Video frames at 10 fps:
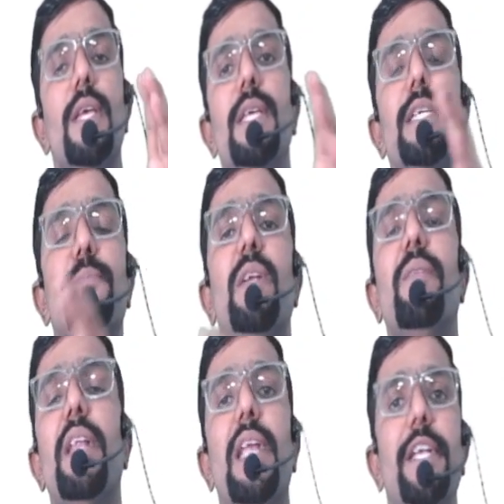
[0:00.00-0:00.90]
Is it
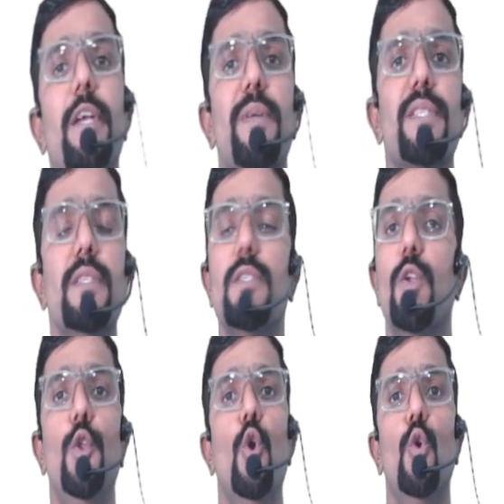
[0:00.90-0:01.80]
between related persons?
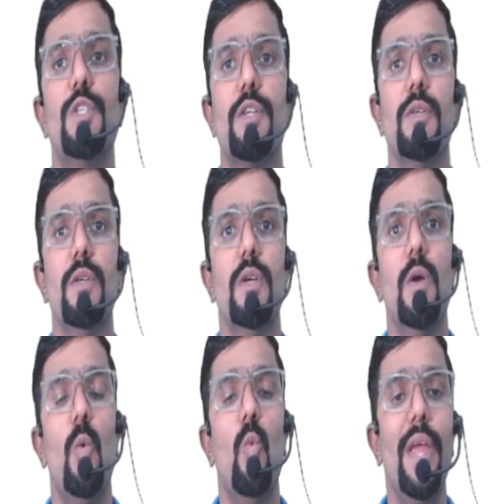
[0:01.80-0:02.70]
No, sir.
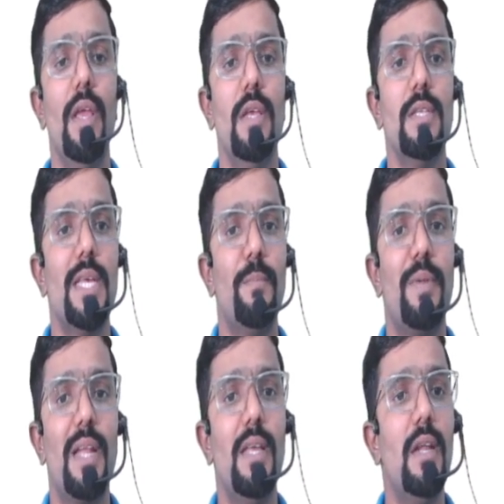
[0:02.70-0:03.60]
Why? Sir,
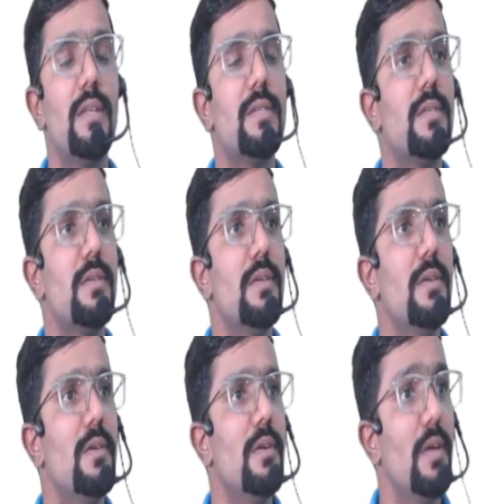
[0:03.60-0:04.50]
brothers.
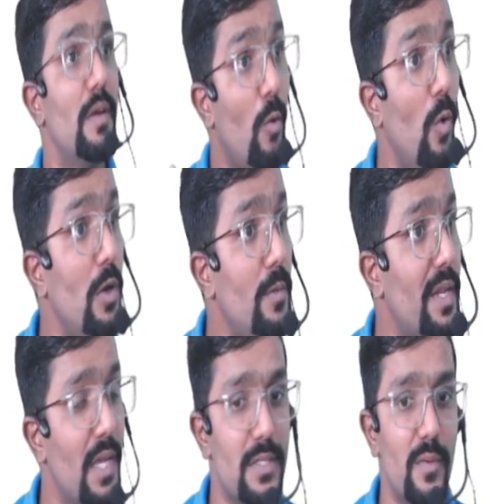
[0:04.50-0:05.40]
Own
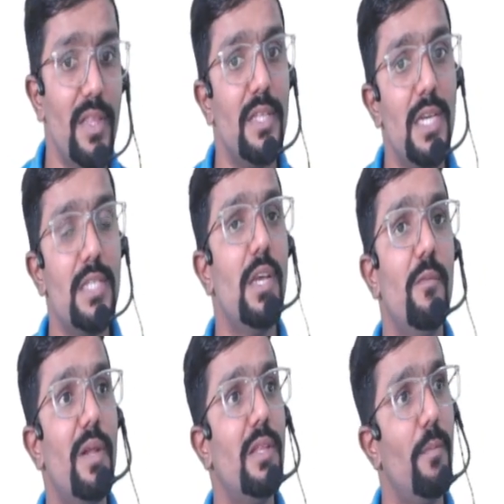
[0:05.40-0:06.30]
brothers. When they just
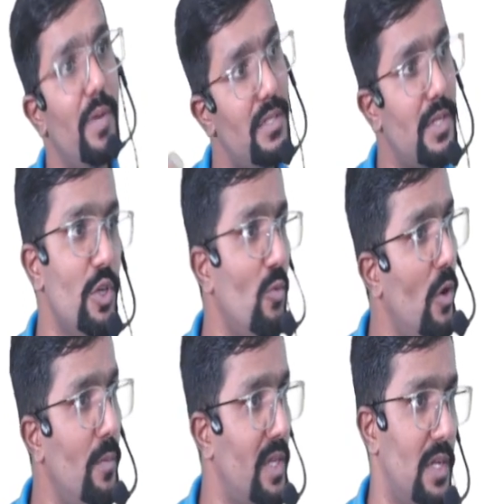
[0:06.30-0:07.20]
give brother, please assume
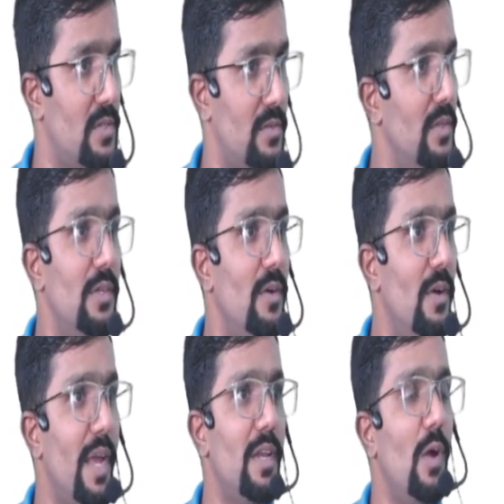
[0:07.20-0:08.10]
own brothers.
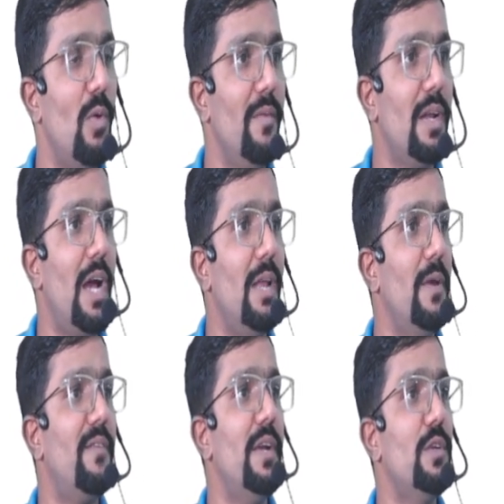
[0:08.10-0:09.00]
Okay, now I will call
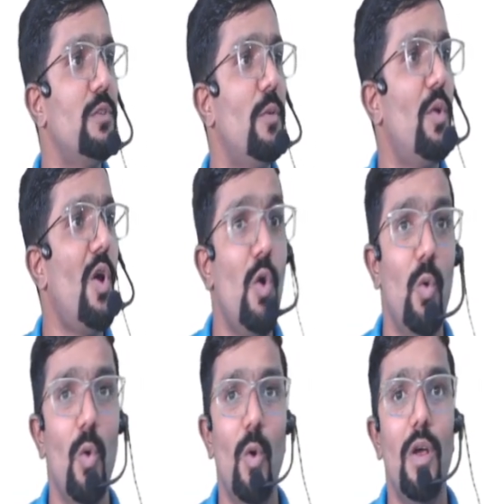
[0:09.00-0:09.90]
my friends also,
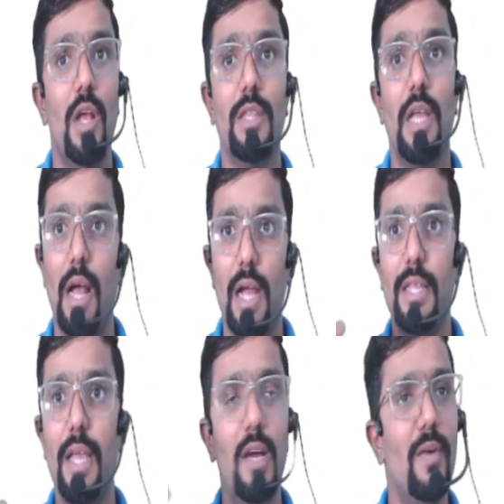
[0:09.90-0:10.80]
bro. Anta. Are
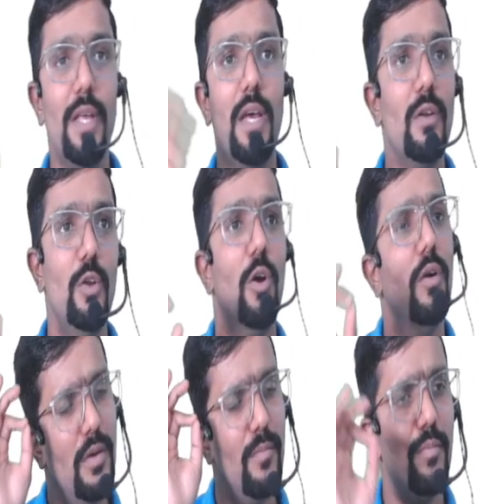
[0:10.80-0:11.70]
they covered here? No.
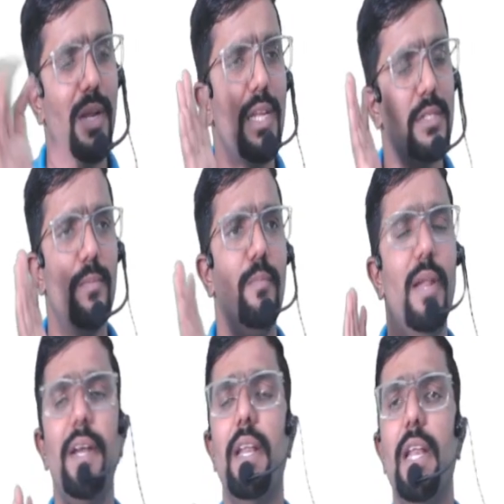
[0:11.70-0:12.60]
Brothers,
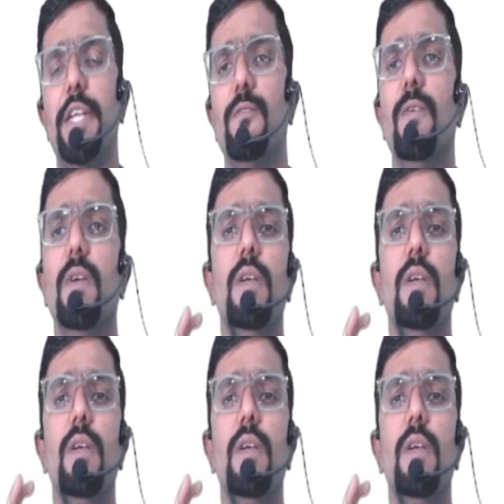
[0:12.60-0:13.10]
blood relative.